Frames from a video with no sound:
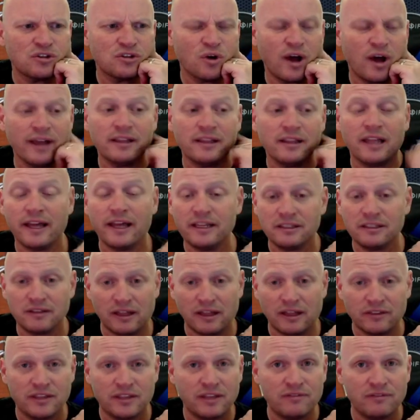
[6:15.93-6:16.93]
so I like
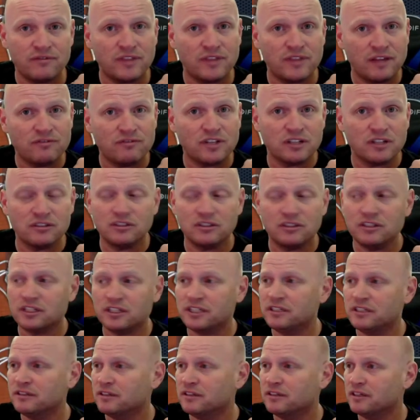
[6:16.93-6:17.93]
uh, they've they've done
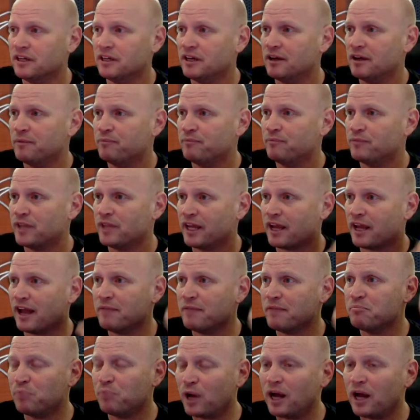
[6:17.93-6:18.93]
good. Um like
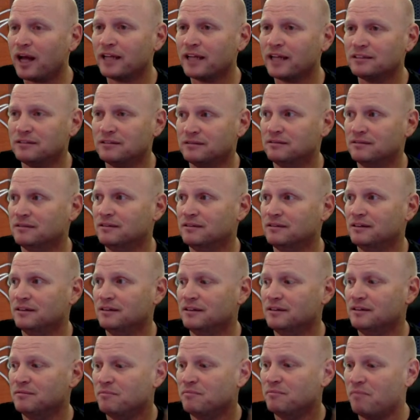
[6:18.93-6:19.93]
I bought
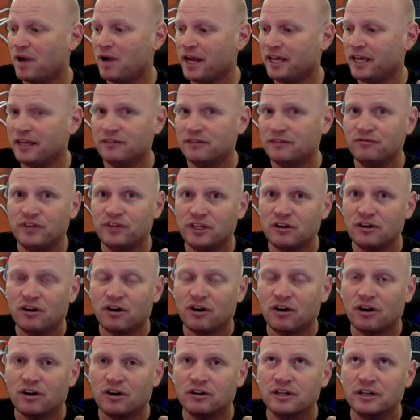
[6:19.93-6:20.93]
my
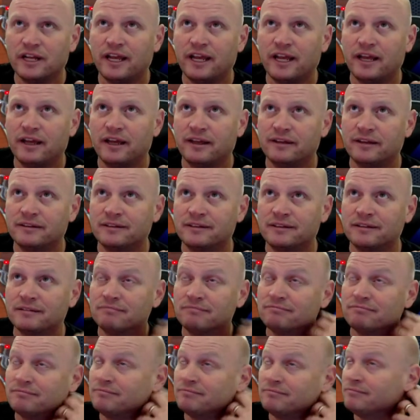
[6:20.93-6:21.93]
NVR and
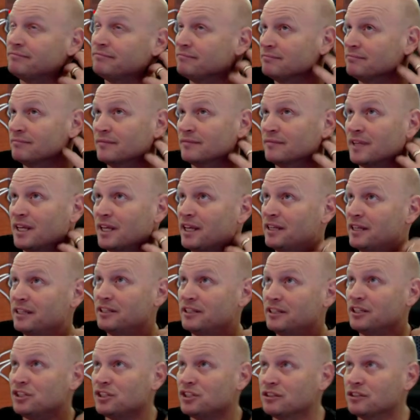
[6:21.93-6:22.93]

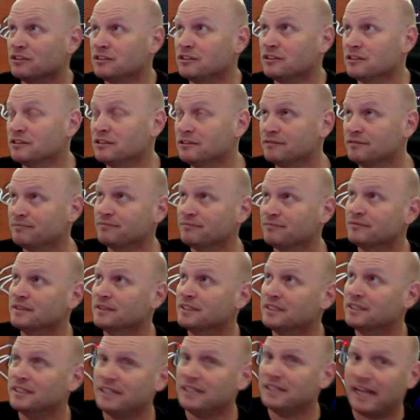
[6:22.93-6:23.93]
an additional
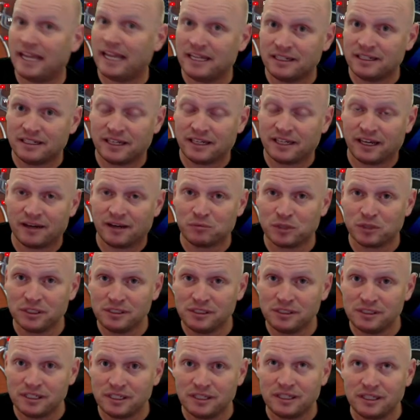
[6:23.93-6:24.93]
eight
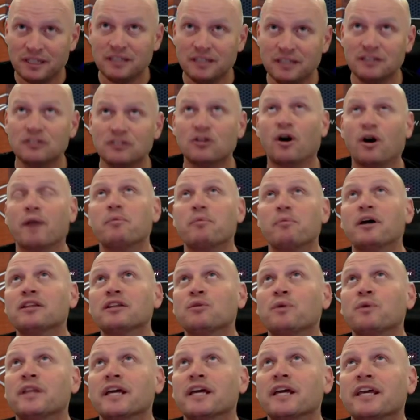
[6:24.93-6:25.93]
cameras, I think. No, I
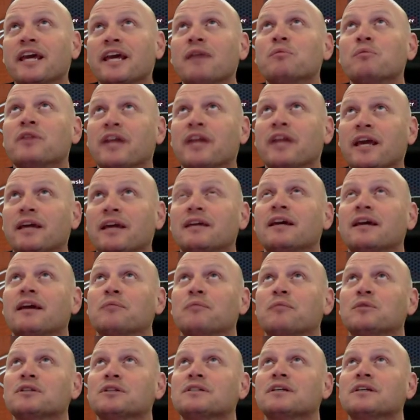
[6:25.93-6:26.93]
bought the one that came with eight
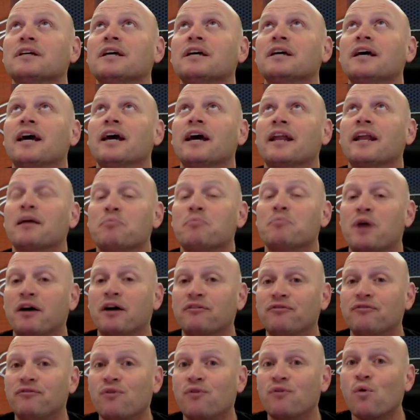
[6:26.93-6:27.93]
cameras. And I
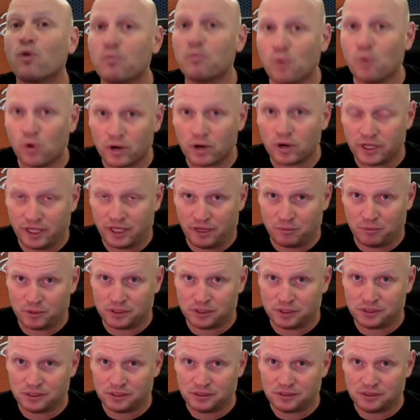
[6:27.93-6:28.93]
bought four more
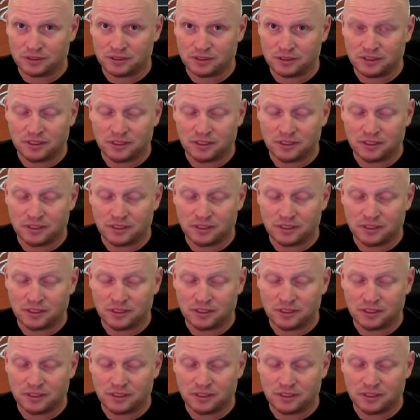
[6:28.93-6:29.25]
cameras.